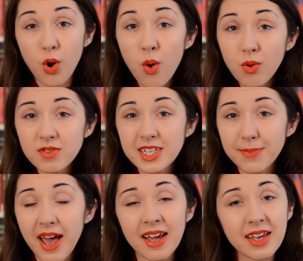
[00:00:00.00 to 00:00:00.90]
holding
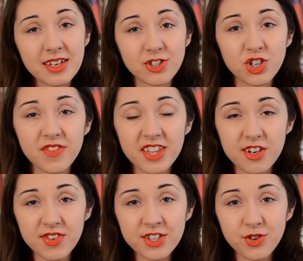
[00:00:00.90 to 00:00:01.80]
back and conserving
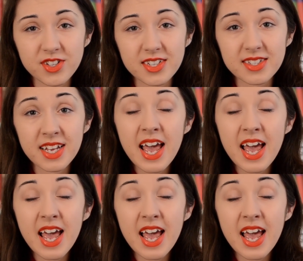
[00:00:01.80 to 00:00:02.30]
their resources